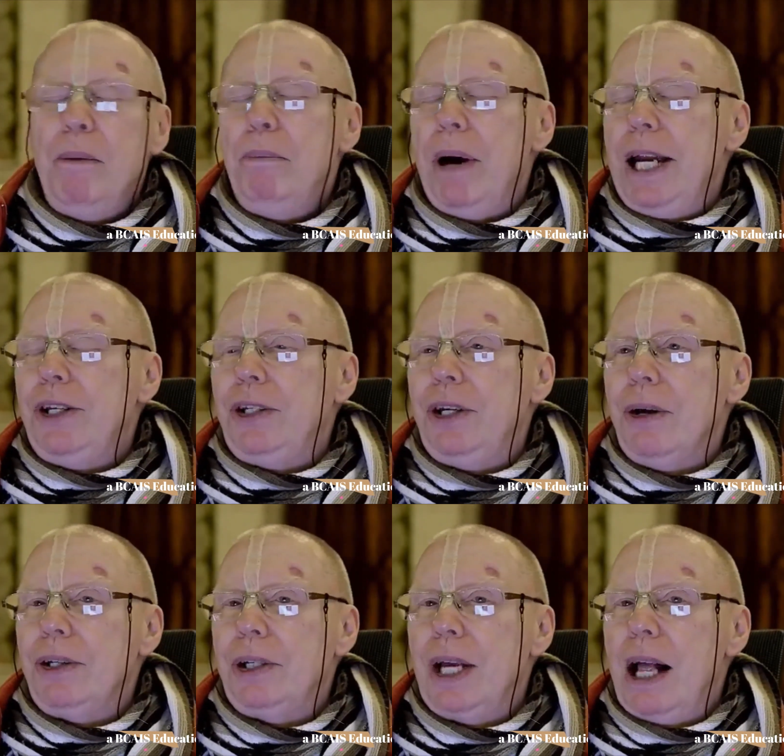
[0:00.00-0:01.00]
brace
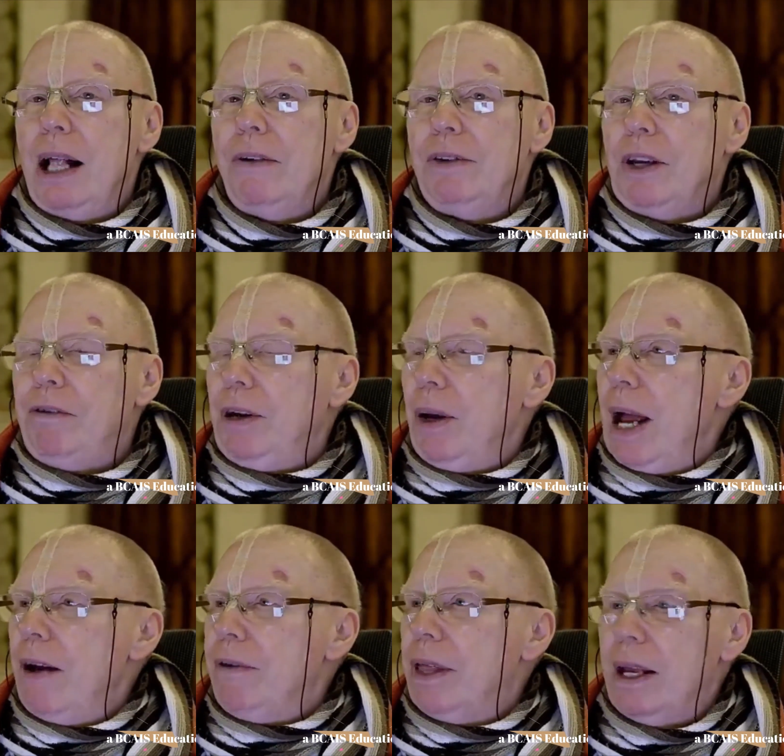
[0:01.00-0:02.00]
yourselves if you
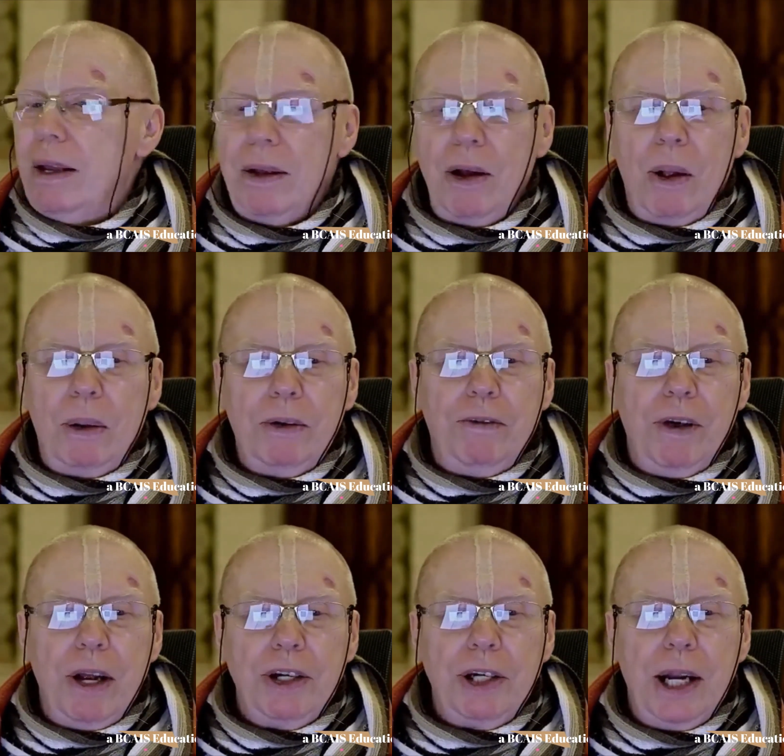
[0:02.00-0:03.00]
have the old
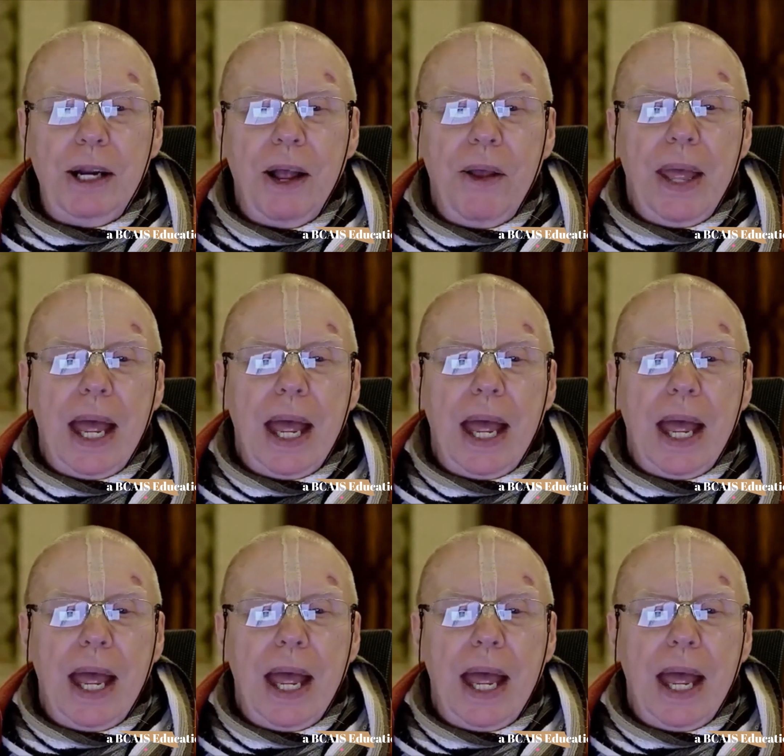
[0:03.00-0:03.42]
version,